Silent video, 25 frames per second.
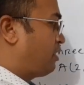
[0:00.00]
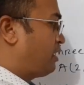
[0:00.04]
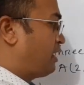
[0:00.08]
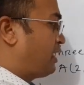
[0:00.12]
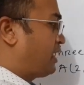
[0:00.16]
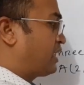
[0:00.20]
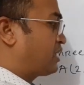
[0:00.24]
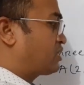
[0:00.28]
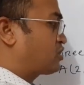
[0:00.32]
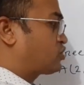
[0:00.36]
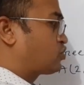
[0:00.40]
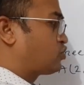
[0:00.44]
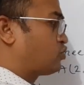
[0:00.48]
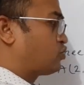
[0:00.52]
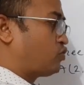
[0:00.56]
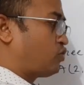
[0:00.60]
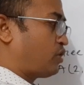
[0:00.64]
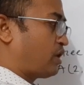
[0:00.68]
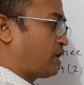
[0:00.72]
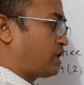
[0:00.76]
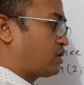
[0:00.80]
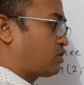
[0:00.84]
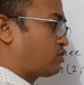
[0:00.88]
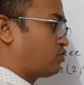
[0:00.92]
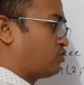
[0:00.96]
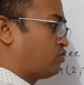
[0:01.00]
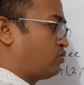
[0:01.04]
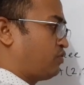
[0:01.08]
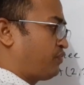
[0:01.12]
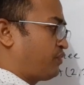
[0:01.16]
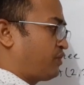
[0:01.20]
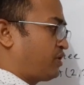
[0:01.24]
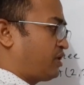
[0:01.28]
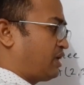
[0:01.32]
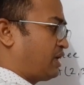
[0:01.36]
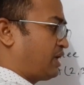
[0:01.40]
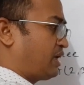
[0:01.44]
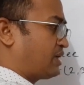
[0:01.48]
x2 y2,
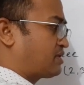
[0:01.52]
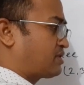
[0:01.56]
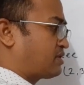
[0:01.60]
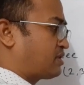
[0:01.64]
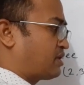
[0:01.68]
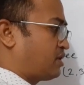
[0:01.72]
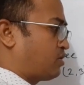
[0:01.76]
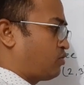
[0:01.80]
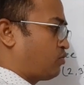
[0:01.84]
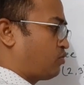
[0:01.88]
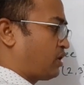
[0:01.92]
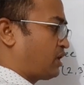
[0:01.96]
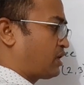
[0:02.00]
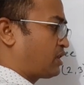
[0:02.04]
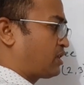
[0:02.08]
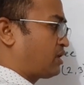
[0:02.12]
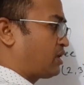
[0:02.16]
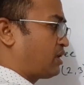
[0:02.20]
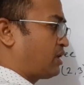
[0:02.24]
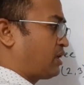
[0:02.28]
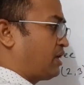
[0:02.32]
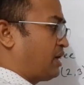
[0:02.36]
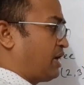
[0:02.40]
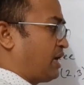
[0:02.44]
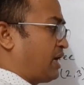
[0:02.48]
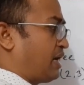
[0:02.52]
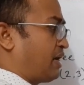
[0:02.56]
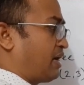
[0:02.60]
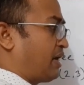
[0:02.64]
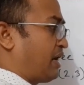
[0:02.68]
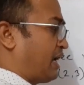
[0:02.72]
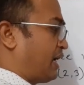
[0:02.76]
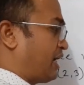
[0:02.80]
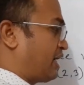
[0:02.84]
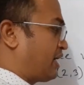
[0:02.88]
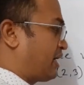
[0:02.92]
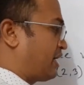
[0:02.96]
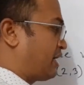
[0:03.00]
x3 y3, and
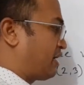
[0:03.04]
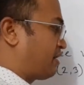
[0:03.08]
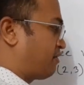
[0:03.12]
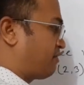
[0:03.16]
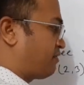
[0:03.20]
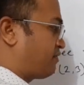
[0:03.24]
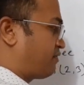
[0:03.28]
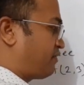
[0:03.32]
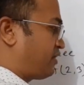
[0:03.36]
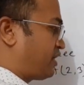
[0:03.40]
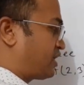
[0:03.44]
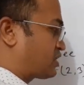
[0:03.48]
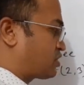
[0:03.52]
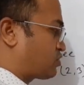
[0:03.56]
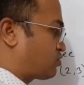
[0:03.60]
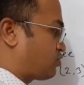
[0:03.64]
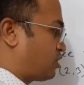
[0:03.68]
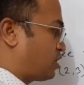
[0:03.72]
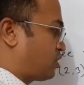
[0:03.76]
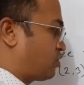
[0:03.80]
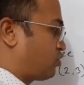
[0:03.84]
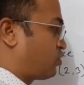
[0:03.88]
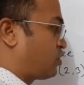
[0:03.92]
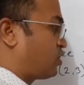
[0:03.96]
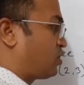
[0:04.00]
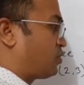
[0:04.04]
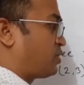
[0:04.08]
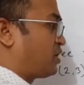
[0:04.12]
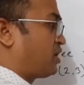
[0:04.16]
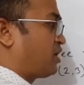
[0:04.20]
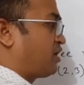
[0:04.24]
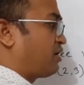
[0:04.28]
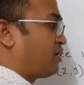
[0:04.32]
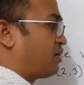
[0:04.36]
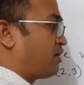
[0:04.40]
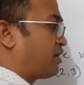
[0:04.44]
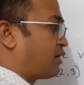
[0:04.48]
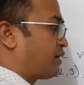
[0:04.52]
again first one will be
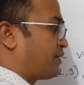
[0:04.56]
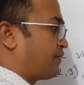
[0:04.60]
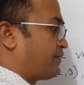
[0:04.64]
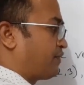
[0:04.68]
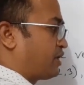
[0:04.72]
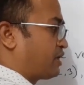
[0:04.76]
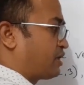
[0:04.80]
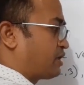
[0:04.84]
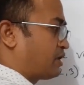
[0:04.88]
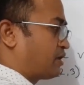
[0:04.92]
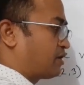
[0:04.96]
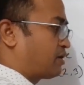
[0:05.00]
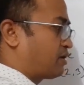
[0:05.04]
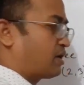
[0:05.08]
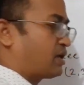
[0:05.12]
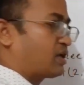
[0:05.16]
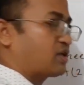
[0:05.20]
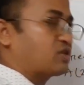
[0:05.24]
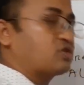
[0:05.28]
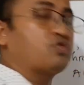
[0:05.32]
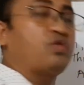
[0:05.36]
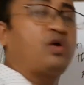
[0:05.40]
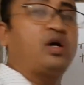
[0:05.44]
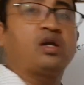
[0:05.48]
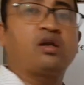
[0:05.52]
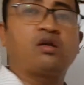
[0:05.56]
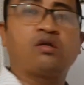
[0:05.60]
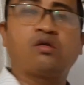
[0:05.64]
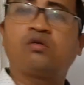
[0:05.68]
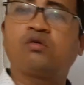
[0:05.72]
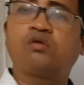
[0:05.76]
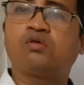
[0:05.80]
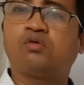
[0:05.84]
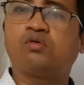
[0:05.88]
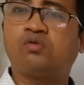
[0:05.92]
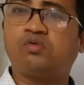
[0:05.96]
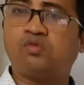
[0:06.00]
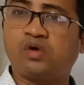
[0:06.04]
repeated, x1
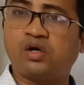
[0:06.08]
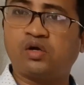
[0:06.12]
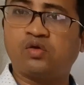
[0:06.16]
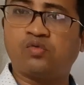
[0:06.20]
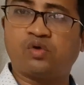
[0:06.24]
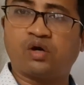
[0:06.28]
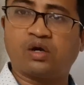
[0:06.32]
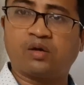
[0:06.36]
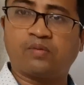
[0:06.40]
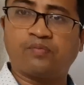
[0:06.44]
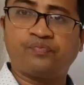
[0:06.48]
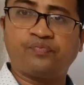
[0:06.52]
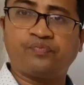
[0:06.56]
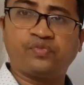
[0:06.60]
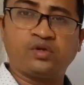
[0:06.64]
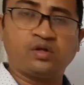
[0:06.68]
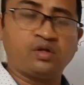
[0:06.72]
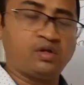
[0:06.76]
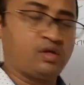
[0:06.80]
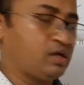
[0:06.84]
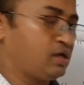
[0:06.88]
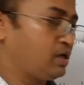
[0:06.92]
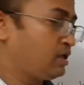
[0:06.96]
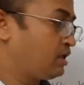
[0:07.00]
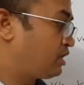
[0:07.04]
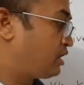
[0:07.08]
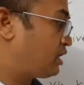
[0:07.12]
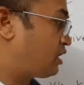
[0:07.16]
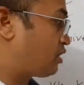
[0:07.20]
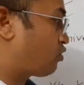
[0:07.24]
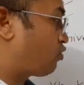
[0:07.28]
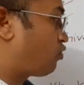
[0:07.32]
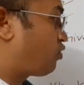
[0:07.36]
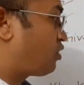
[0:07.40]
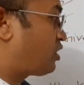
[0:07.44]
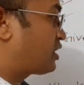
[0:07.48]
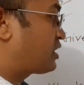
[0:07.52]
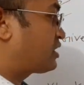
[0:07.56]
y1. Here
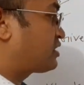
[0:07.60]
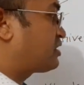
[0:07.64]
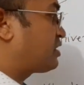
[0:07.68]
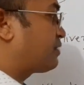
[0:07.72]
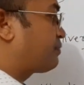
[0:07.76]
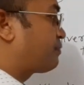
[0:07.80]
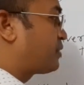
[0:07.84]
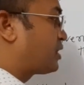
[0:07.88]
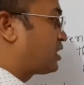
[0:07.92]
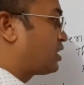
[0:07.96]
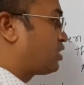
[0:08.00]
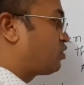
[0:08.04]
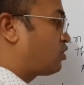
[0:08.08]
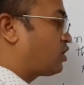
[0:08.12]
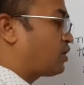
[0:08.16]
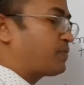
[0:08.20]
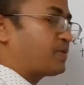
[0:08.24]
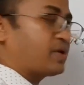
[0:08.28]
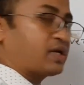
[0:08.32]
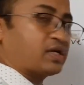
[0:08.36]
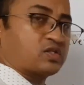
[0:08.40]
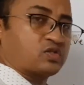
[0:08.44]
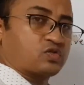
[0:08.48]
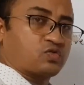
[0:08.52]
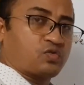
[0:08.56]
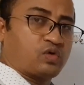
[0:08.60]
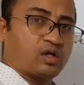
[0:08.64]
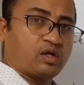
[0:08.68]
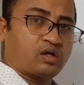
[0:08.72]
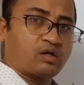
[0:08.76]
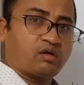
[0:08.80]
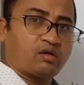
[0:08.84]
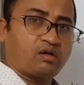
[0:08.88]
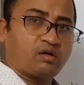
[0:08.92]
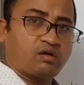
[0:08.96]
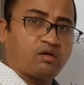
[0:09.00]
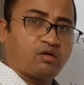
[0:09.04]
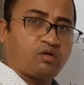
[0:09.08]
what is the value of x1?
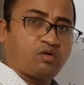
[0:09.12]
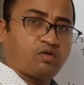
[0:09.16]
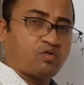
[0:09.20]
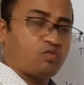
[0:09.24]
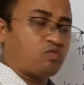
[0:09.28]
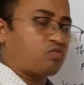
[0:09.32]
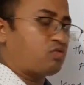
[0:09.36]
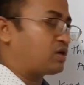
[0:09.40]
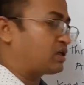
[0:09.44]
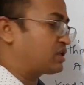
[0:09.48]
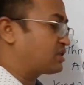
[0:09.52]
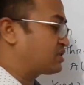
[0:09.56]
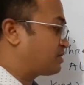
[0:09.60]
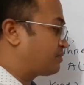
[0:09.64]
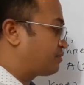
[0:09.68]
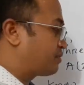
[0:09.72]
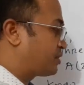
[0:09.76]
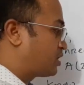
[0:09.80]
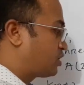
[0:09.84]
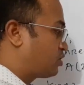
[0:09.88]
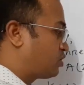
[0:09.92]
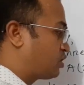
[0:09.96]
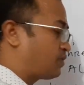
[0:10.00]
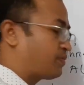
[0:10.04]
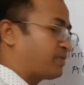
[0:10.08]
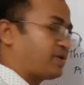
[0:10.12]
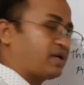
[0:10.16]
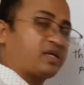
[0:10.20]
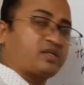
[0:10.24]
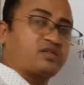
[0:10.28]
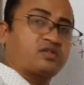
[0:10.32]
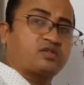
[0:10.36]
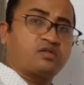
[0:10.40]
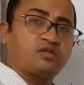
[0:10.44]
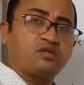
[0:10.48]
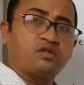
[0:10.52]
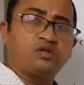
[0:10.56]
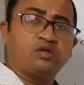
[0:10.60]
What is the value of
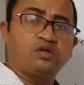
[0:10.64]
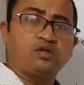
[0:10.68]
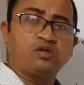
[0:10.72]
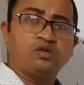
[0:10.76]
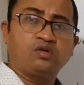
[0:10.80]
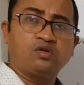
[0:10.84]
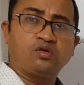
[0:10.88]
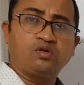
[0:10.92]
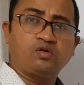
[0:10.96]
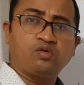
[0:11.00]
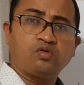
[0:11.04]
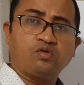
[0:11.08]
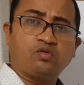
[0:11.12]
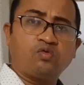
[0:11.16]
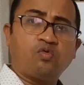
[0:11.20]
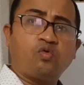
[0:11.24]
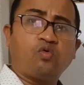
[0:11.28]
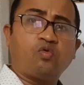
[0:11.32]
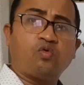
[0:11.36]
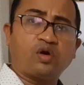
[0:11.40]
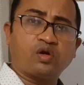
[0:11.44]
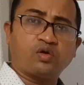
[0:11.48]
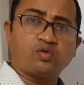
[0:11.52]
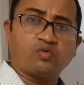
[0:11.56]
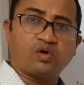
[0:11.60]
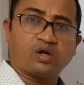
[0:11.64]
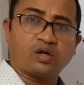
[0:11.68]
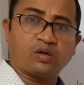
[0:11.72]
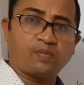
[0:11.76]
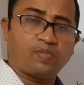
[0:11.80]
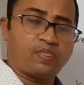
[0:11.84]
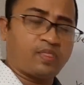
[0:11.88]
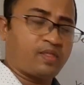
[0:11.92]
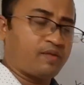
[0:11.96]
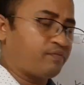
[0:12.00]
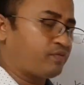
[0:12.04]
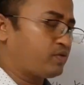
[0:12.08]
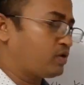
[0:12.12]
x y1?
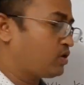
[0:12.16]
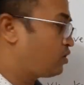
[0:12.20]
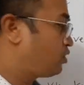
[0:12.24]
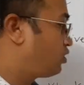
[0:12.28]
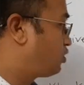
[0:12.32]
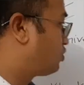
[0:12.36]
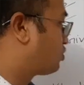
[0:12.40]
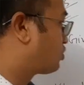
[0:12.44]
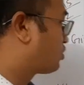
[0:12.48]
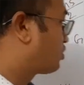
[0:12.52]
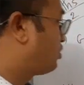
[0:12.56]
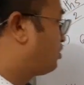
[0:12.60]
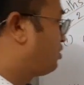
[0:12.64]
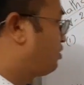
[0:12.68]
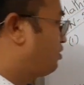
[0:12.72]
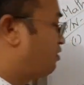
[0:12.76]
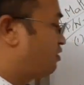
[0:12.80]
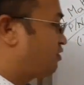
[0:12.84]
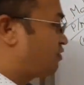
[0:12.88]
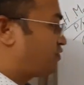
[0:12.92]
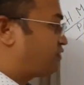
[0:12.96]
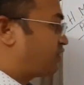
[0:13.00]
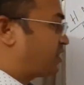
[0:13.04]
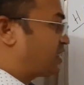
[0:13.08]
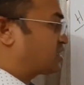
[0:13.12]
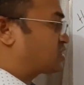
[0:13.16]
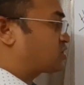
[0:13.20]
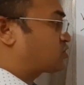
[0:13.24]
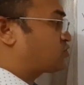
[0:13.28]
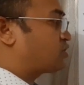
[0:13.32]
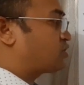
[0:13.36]
Look, first